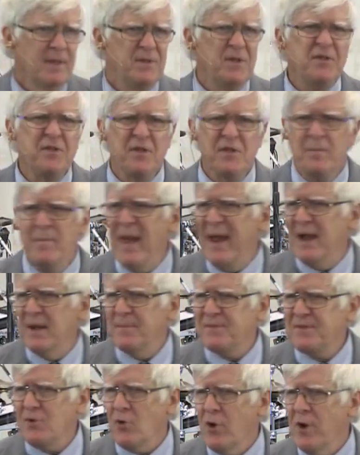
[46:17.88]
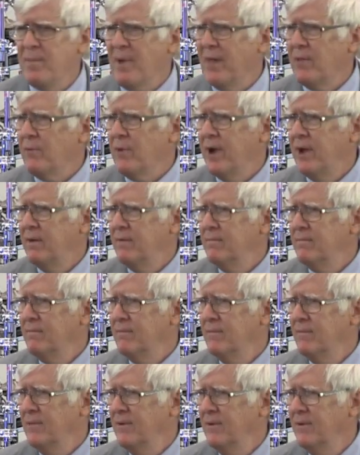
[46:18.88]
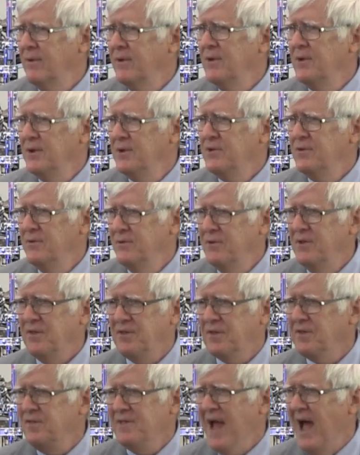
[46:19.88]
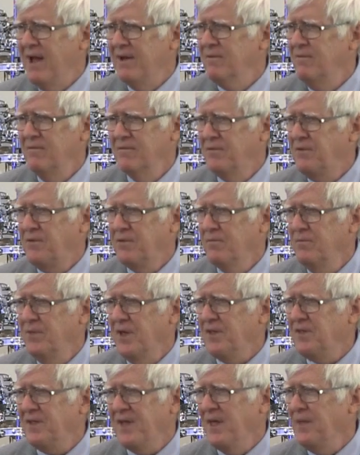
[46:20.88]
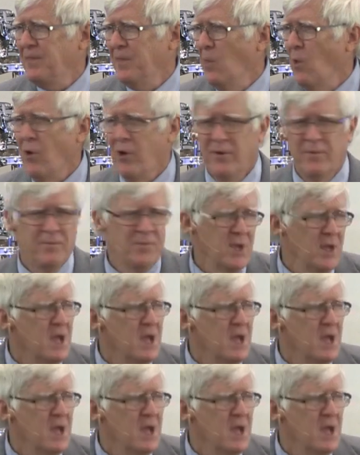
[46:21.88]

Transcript: This is a made up story, by the way. This is not, thus saith the Lord.